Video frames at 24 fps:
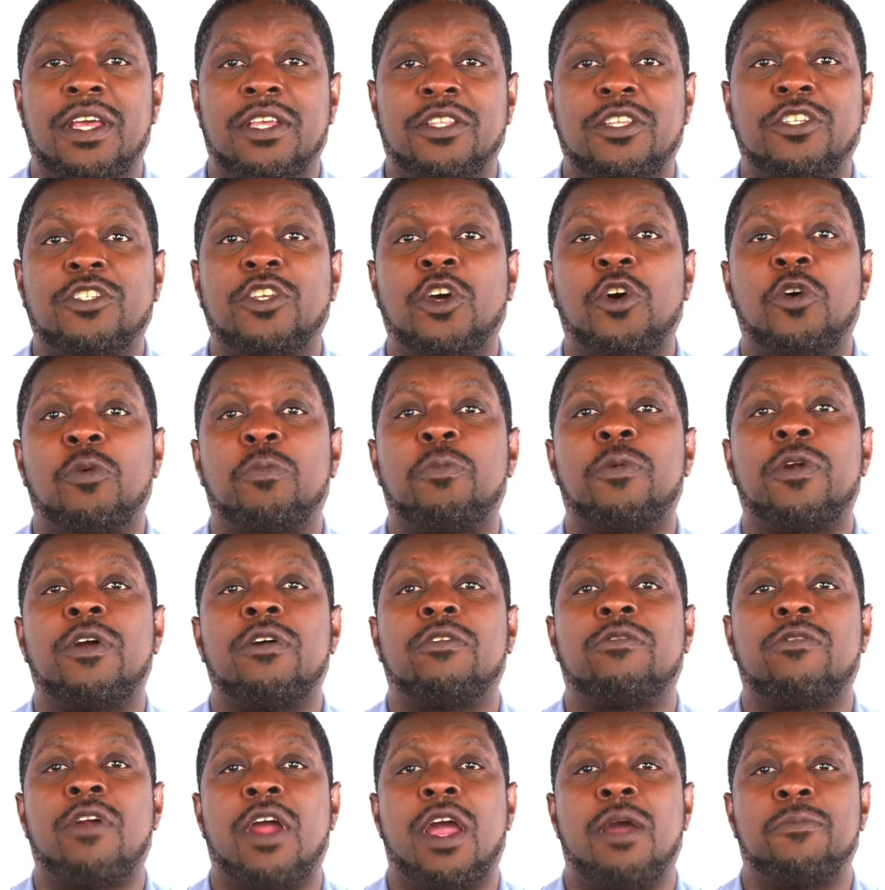this whole
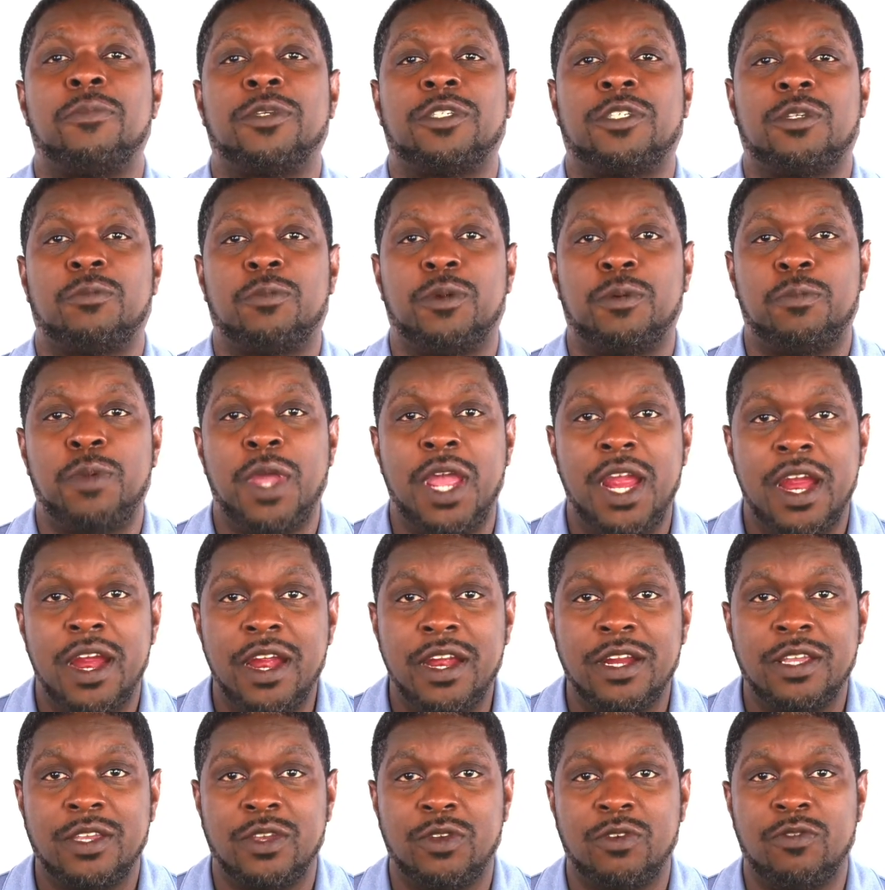program is to
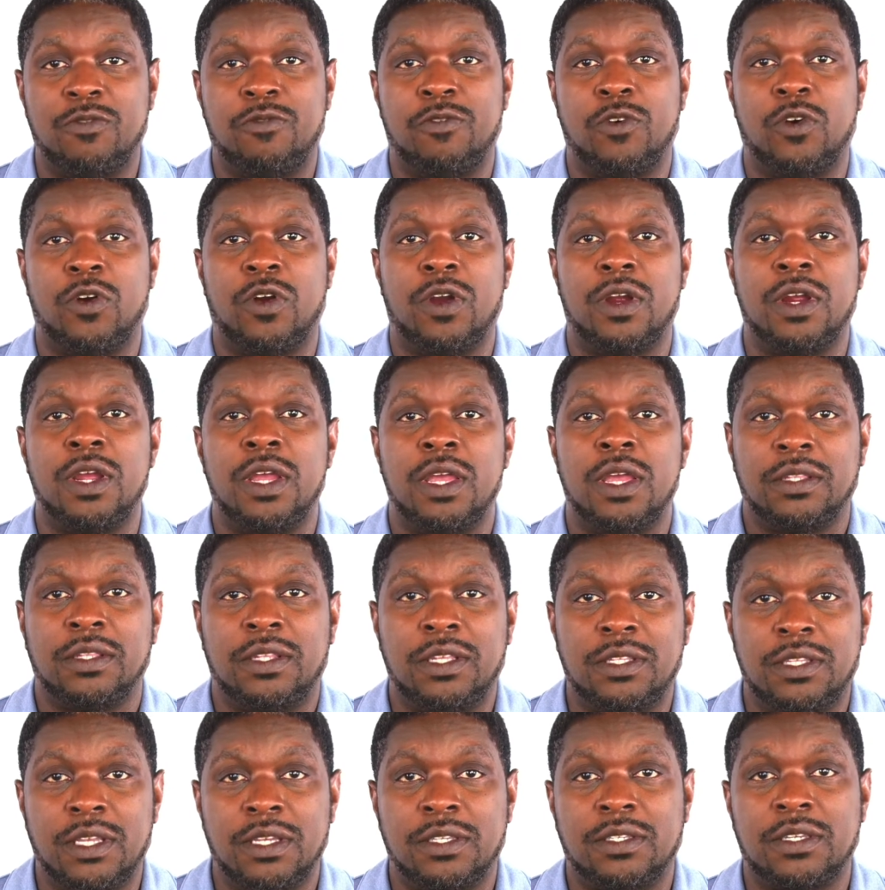prepare you for
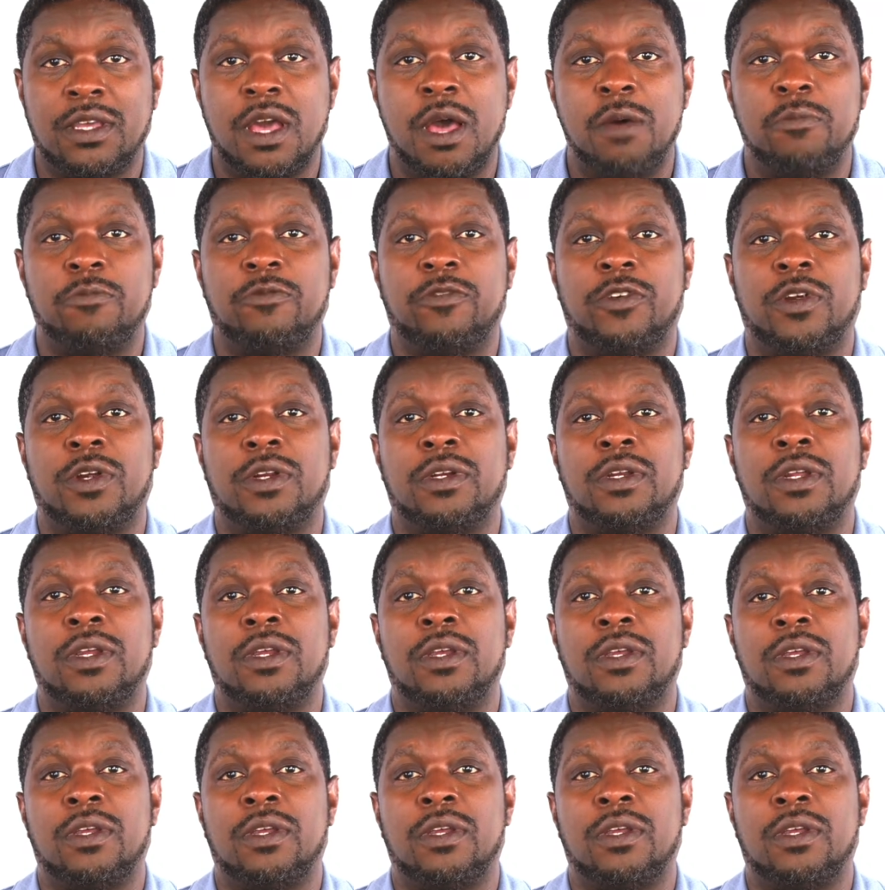the discomfort